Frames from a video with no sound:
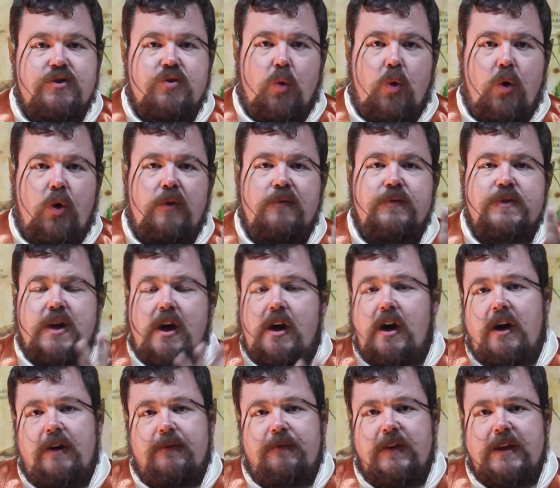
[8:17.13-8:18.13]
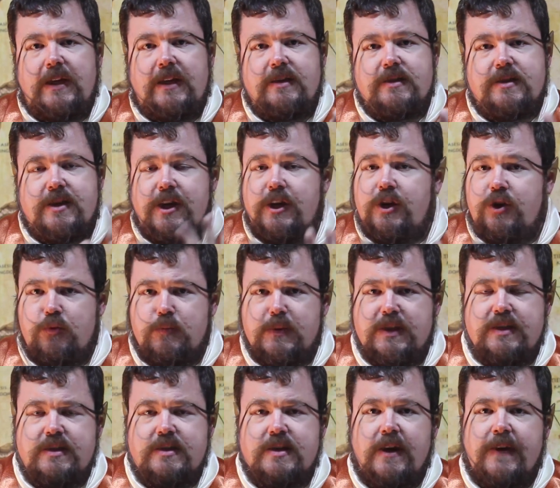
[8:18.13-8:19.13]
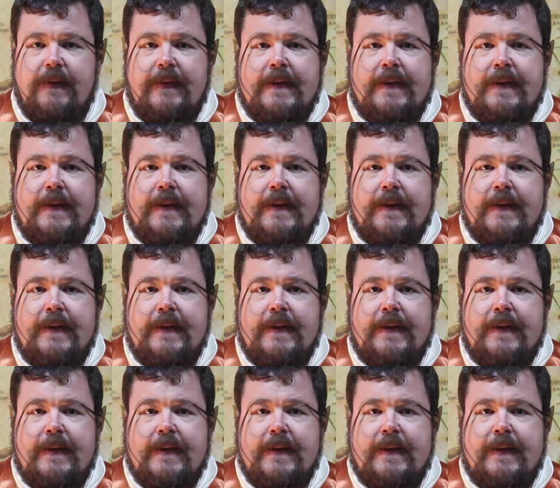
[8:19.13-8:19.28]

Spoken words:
dwarves, halflings, humans,